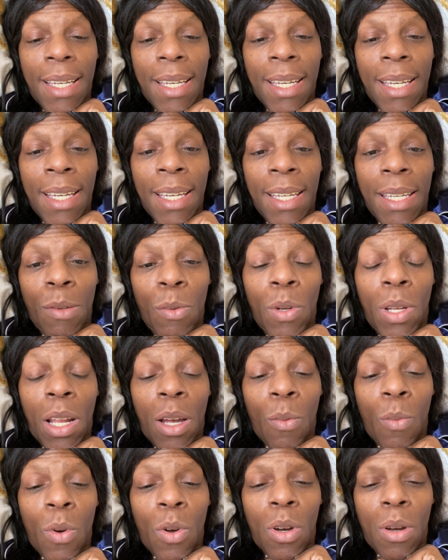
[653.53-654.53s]
And when
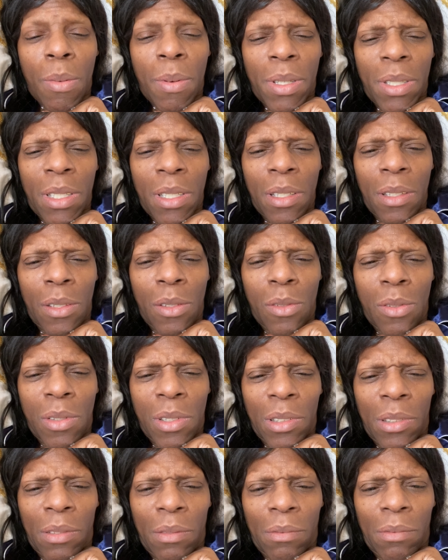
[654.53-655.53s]
I woke up, I said,
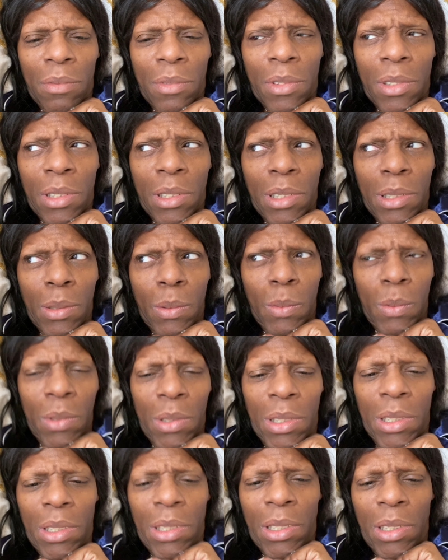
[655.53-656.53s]
Lord, I said,
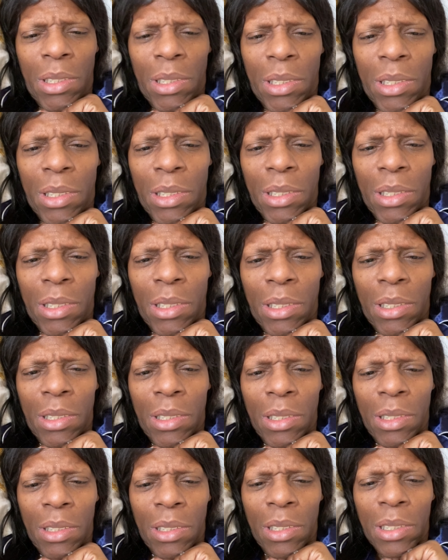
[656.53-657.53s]
what is this?